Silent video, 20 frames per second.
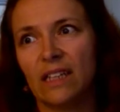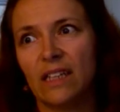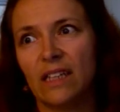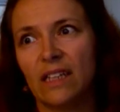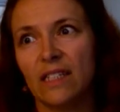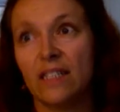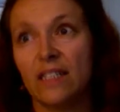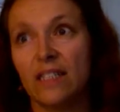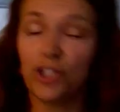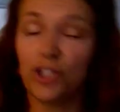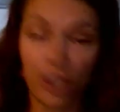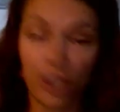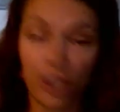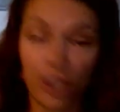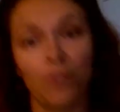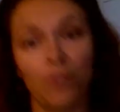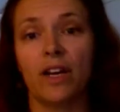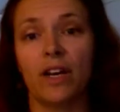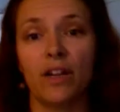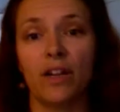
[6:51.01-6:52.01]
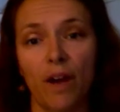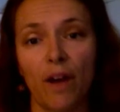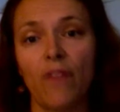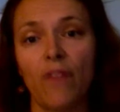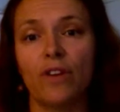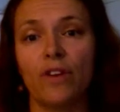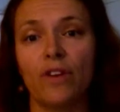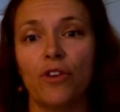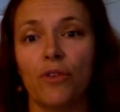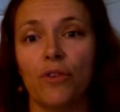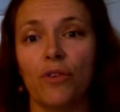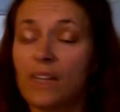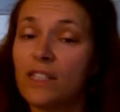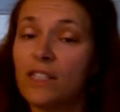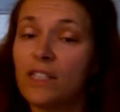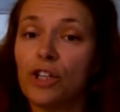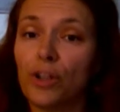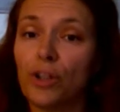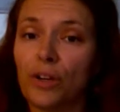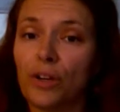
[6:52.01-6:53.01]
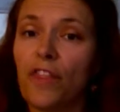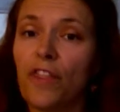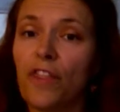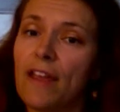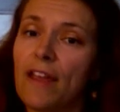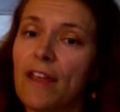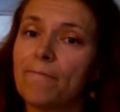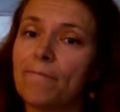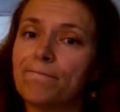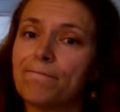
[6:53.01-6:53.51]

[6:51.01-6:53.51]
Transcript: is that generating revenue is a good thing.